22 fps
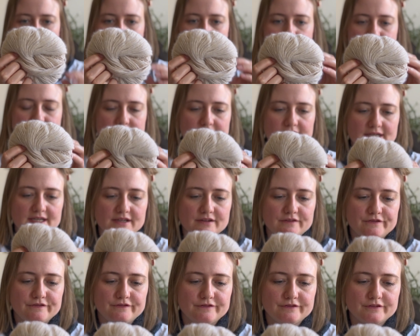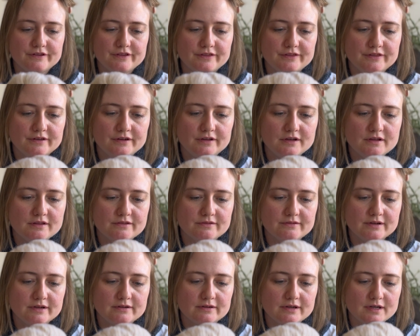still have
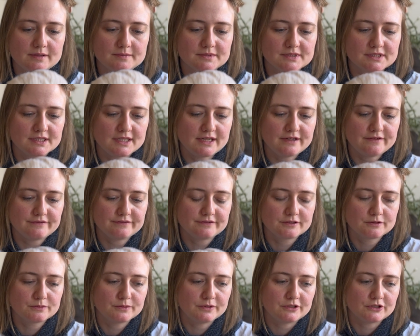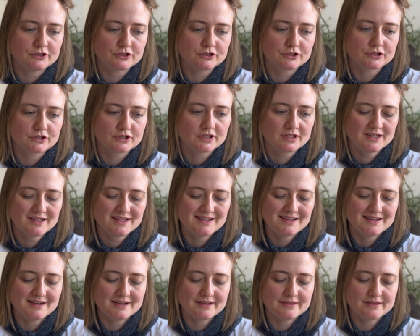33 grams left, which
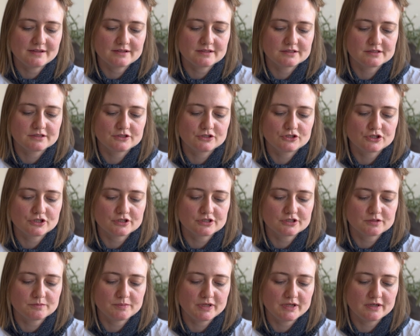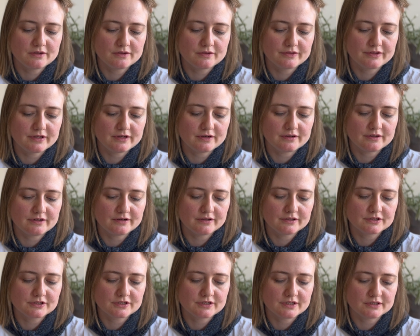I think is just below the
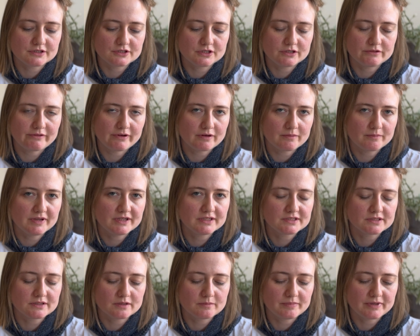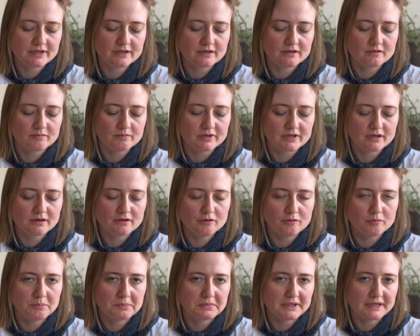yardage that she recommends in the pattern, but I
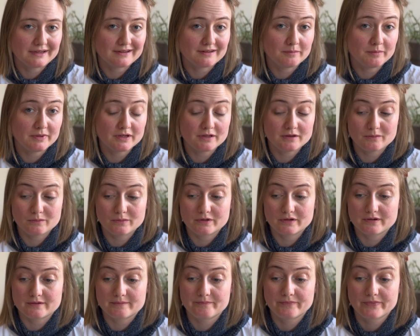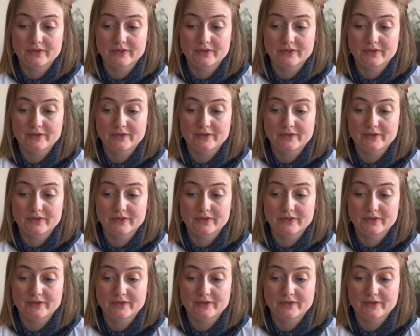hope I can make it work.